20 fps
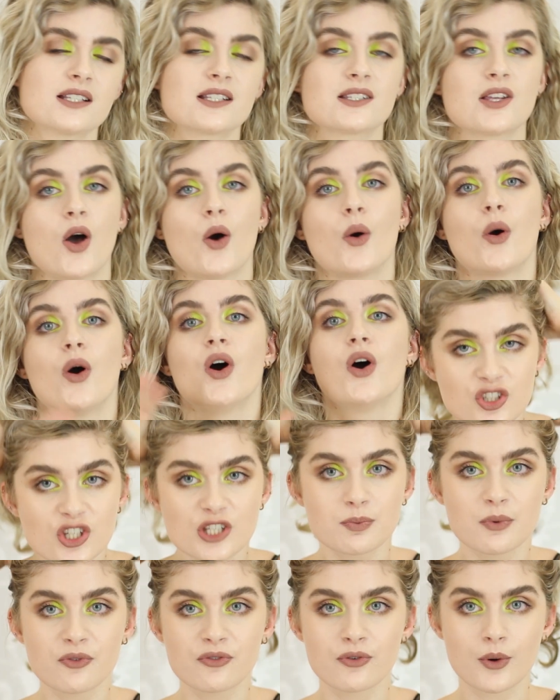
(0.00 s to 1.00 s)
So
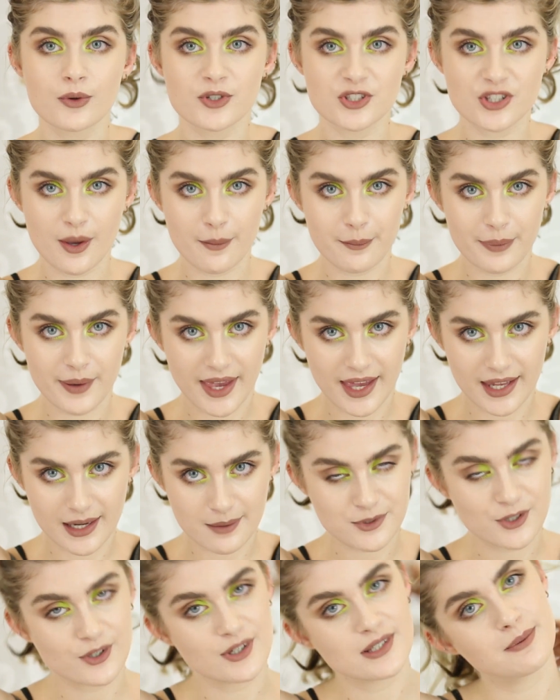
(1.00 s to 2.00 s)
just before we jump in,
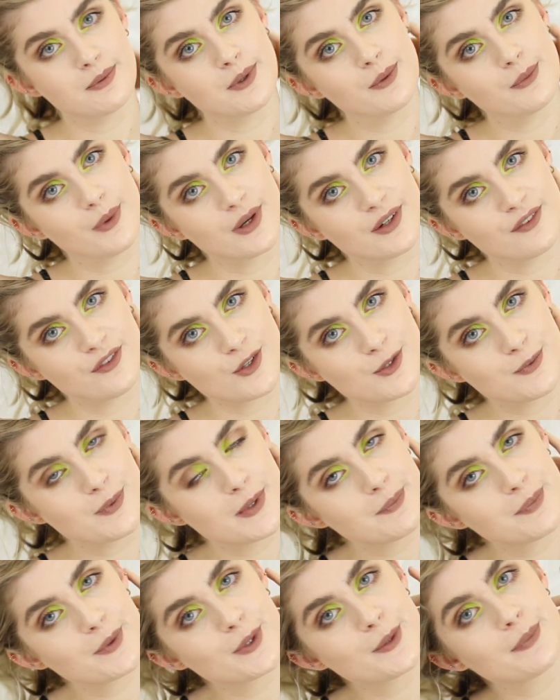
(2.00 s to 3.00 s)
I'm sorry to be one of those
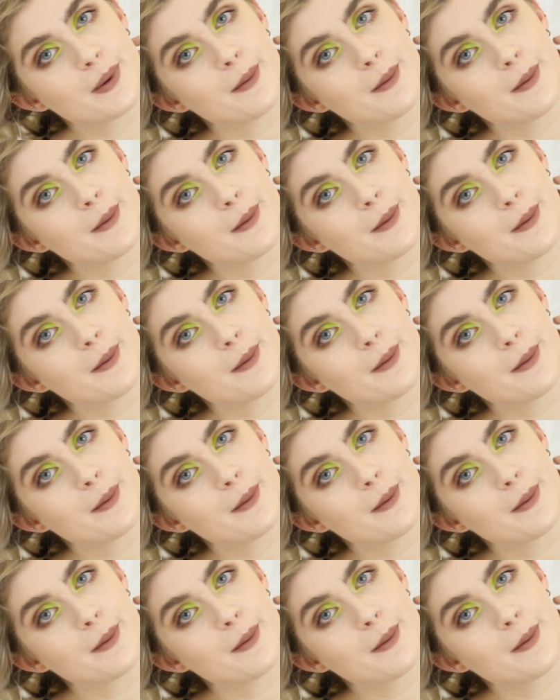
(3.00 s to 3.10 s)
people,